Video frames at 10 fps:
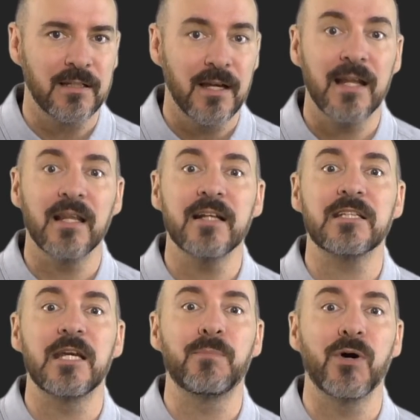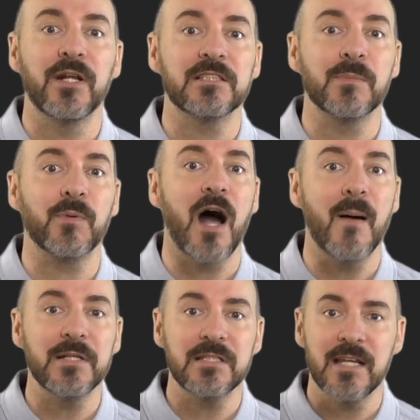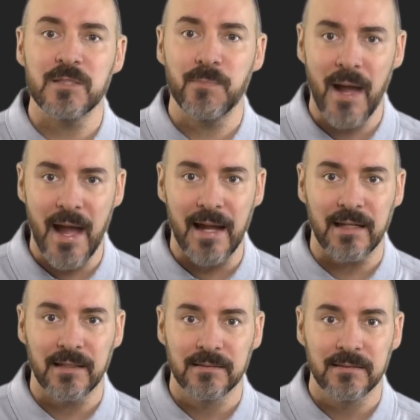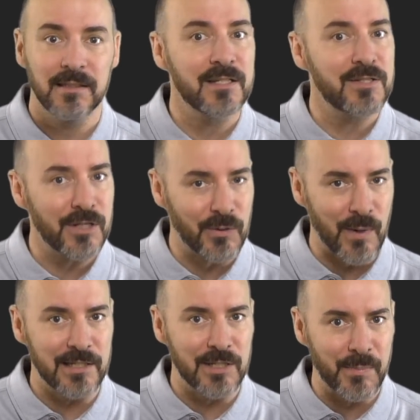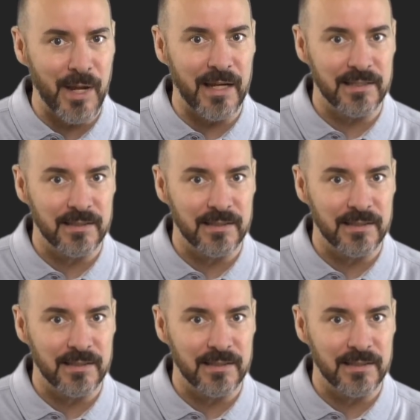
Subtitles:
and let's keep putting some common sense back into the great debate.